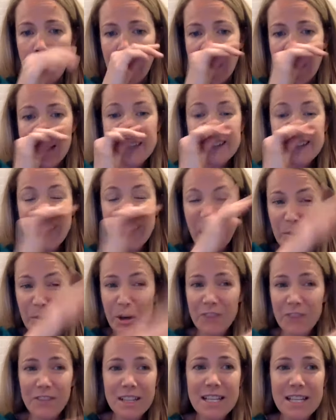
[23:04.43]
And it's not
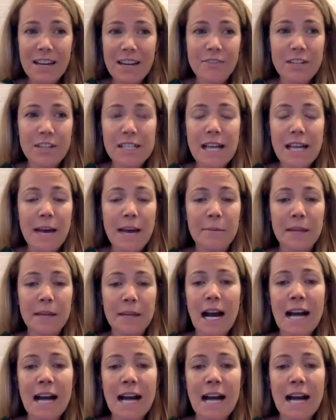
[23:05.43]
perfect every time. Like